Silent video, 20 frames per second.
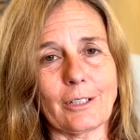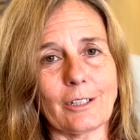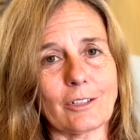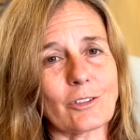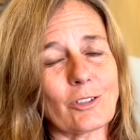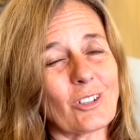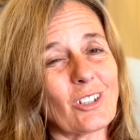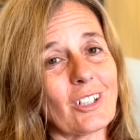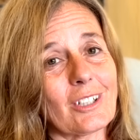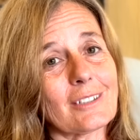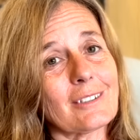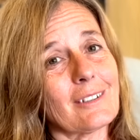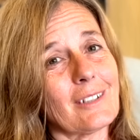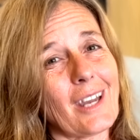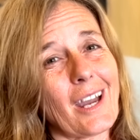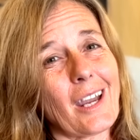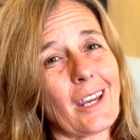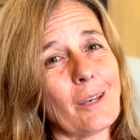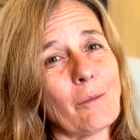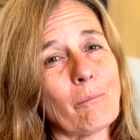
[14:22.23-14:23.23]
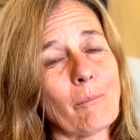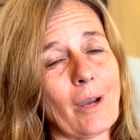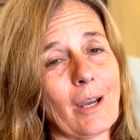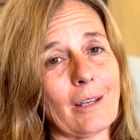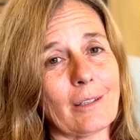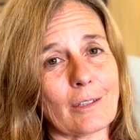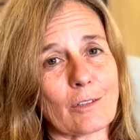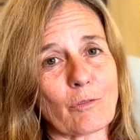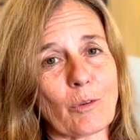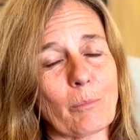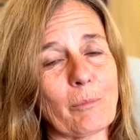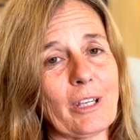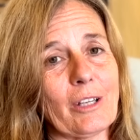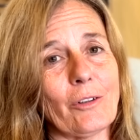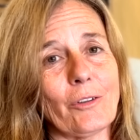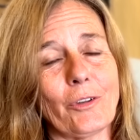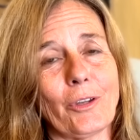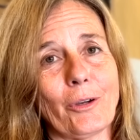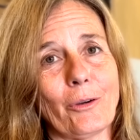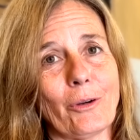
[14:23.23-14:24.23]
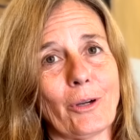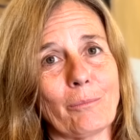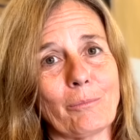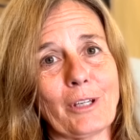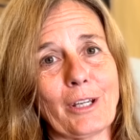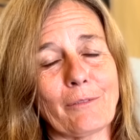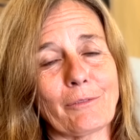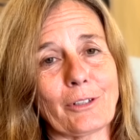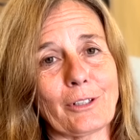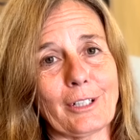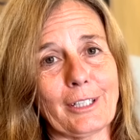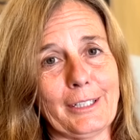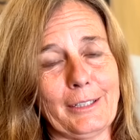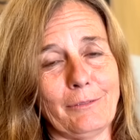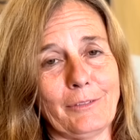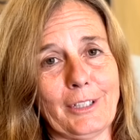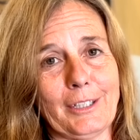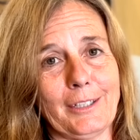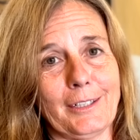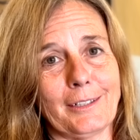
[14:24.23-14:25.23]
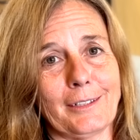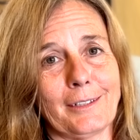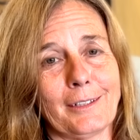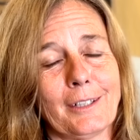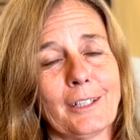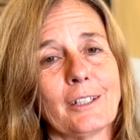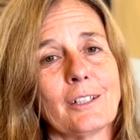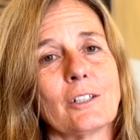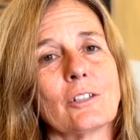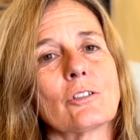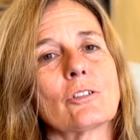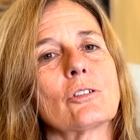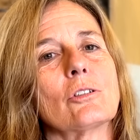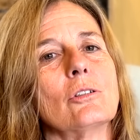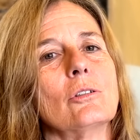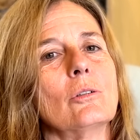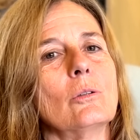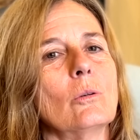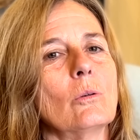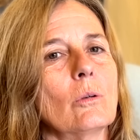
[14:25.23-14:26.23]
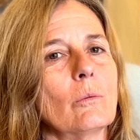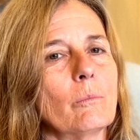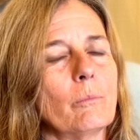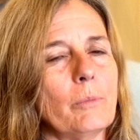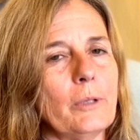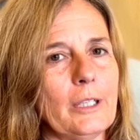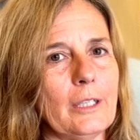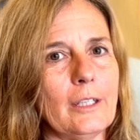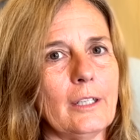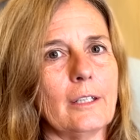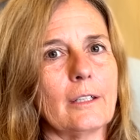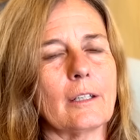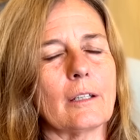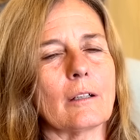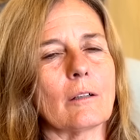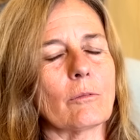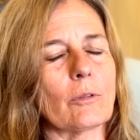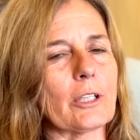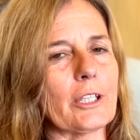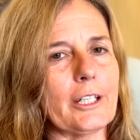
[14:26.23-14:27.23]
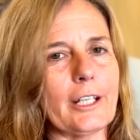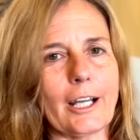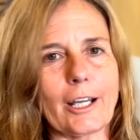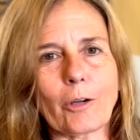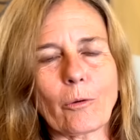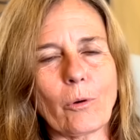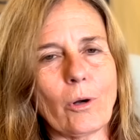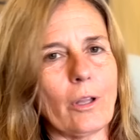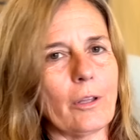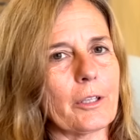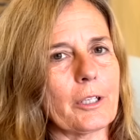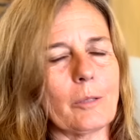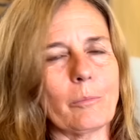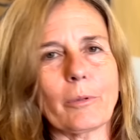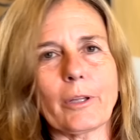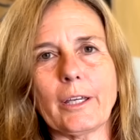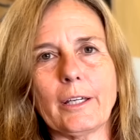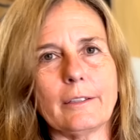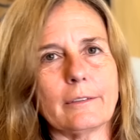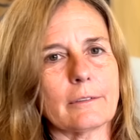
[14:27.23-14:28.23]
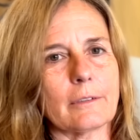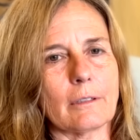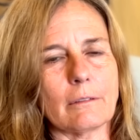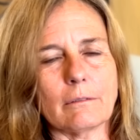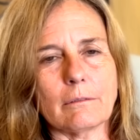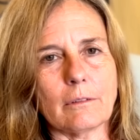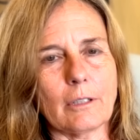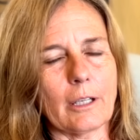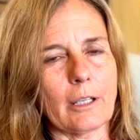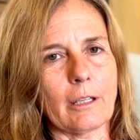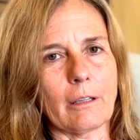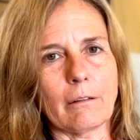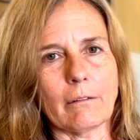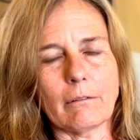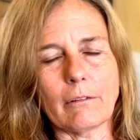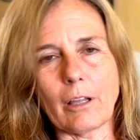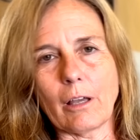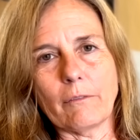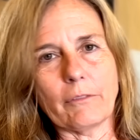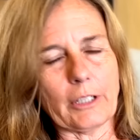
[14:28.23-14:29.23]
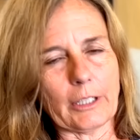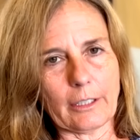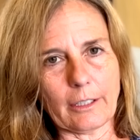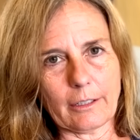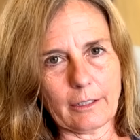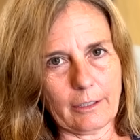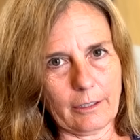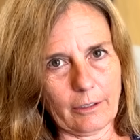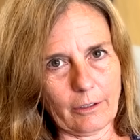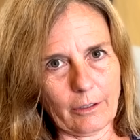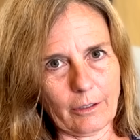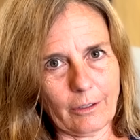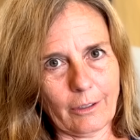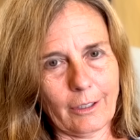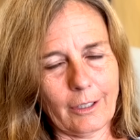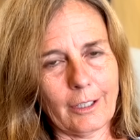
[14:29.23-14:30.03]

It took us 9 months from hell no, I'm never leaving, to being in a really high quality place and loving it here.